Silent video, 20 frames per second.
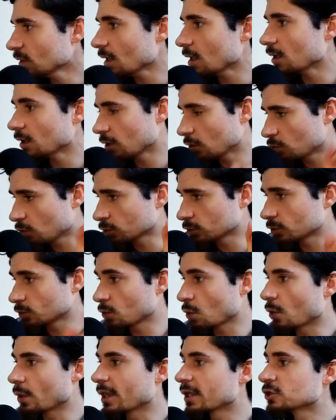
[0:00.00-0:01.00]
quote-unquote
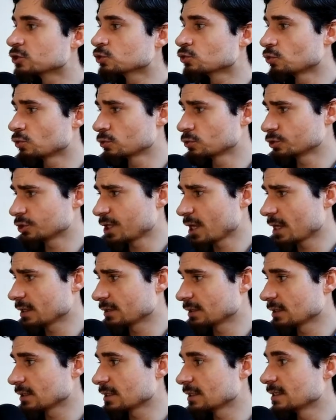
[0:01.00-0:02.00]

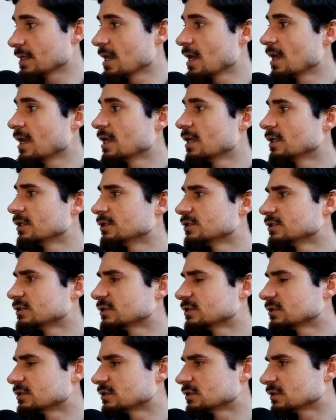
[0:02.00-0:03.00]
excruciatingly
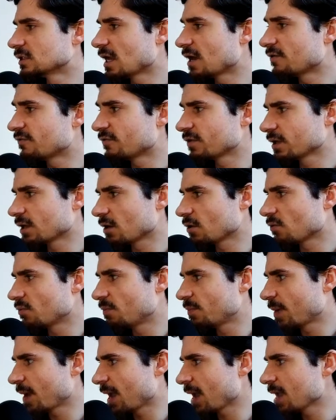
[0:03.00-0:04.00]
cervical
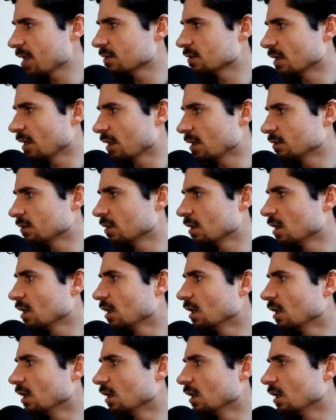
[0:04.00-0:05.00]
pain and
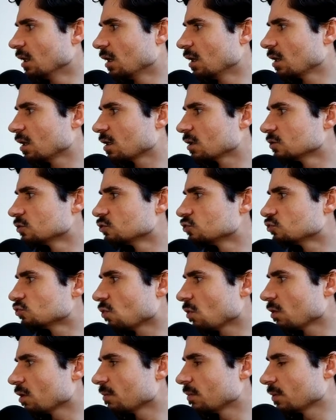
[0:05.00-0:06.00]

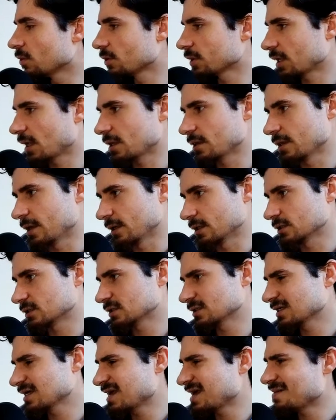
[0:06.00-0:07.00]
uncontrollable headaches.
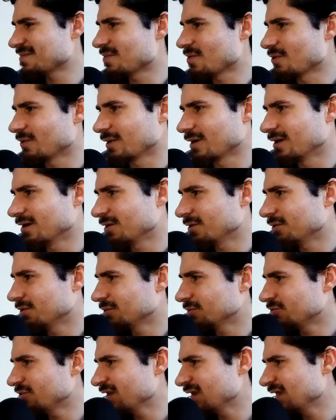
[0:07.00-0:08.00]
Come on, girl,
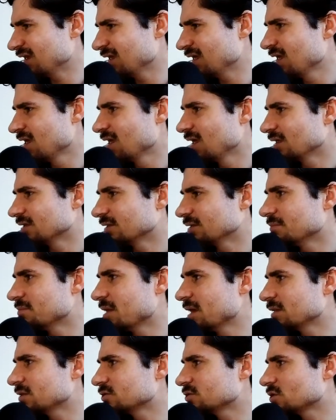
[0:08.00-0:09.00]
really? The
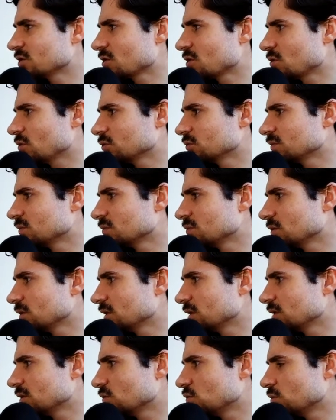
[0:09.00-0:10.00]
manager called Molina
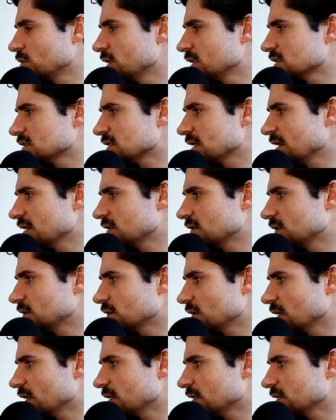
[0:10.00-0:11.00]
weeks later
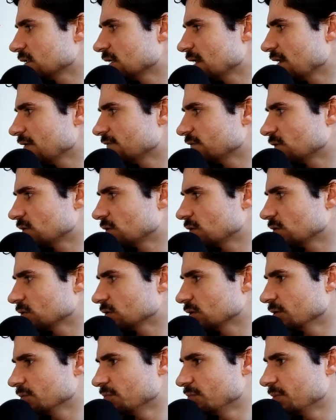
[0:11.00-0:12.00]
and gave her the
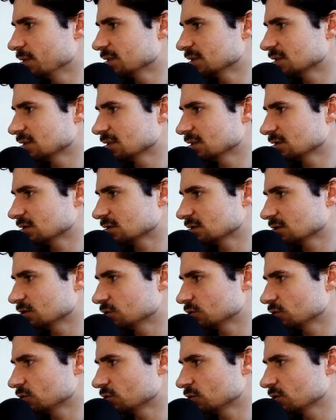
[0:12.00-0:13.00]
business
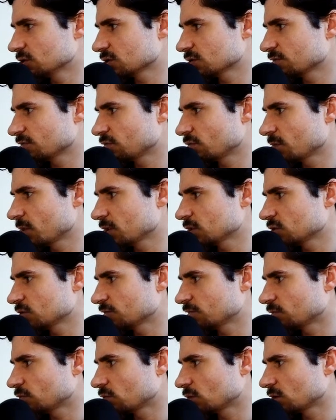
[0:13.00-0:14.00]
insurance information
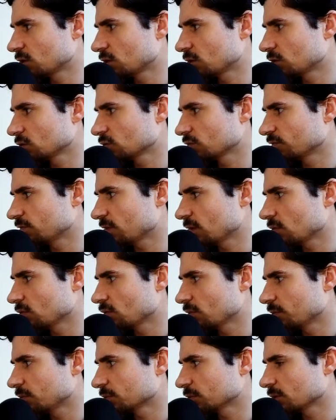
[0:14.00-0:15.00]
for her to follow up
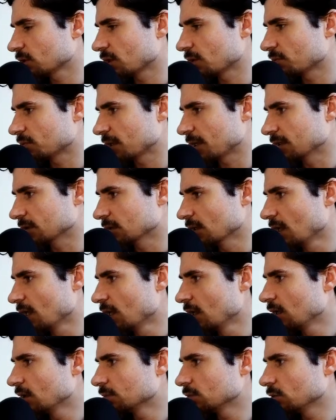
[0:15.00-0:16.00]
on the complaint.
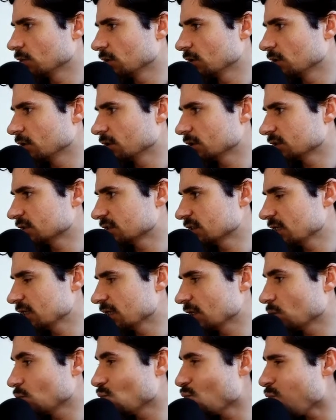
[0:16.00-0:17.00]
Molina is
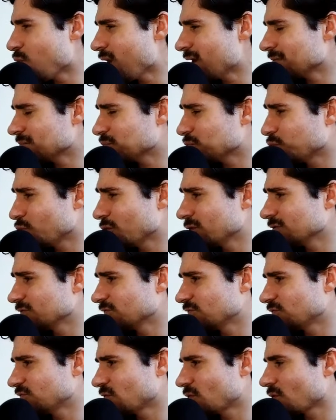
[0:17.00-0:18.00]
seeking
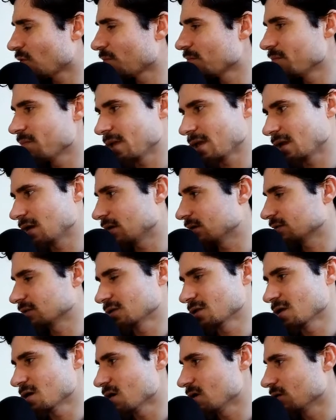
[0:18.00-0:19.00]
1.4 million
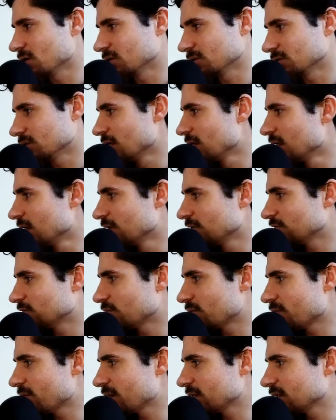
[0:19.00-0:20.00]
for
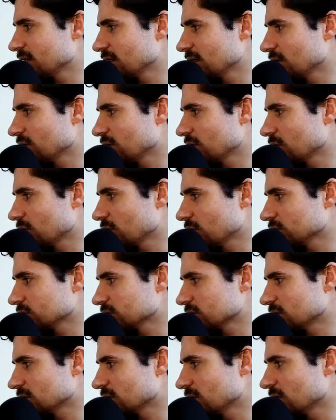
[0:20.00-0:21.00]
medical costs
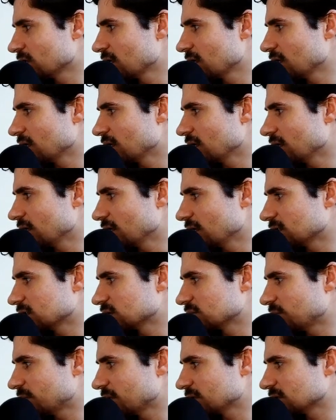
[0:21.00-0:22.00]
and
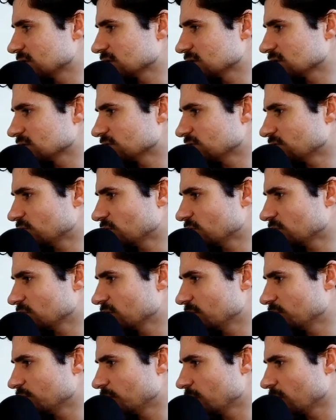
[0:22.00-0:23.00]
expenses for the
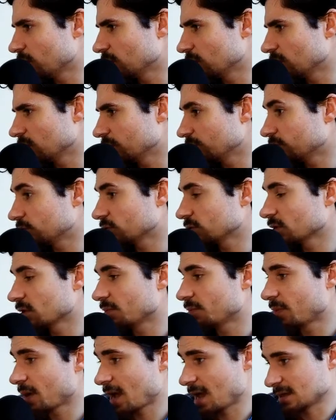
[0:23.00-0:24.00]

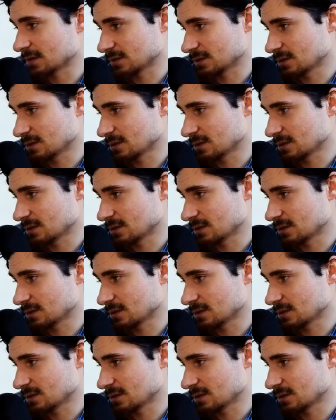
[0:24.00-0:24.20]
past,